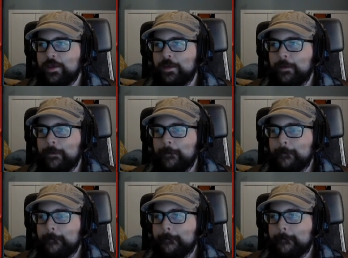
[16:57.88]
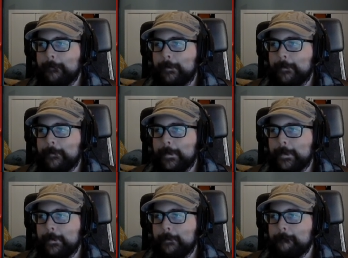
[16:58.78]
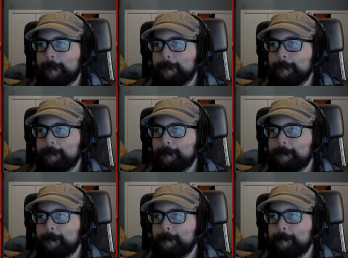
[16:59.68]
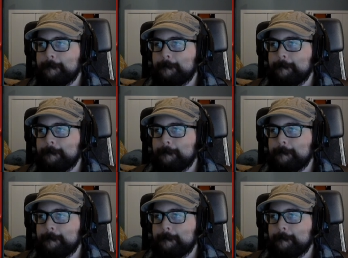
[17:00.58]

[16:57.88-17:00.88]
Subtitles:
Nothing is said.